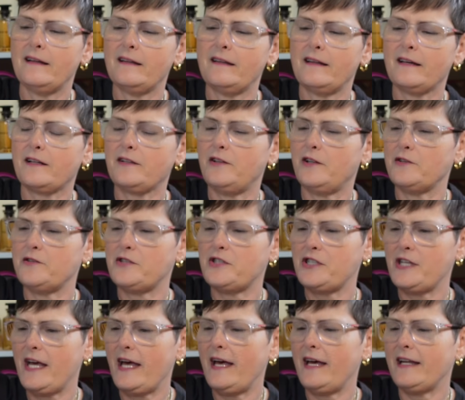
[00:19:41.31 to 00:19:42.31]
The
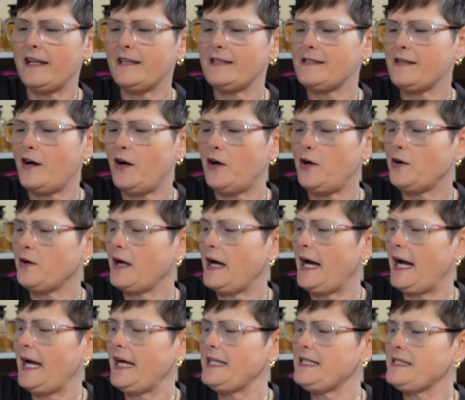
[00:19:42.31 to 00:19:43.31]
clochette is all
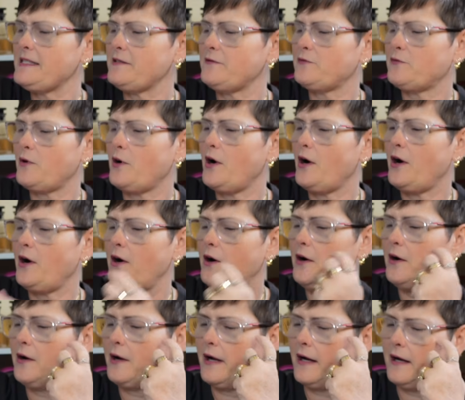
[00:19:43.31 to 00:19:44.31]
kinds of
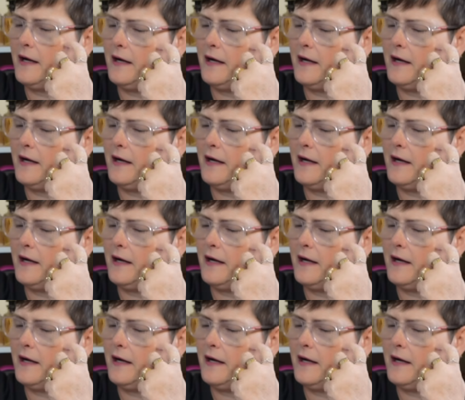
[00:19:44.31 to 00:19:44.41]
wrong.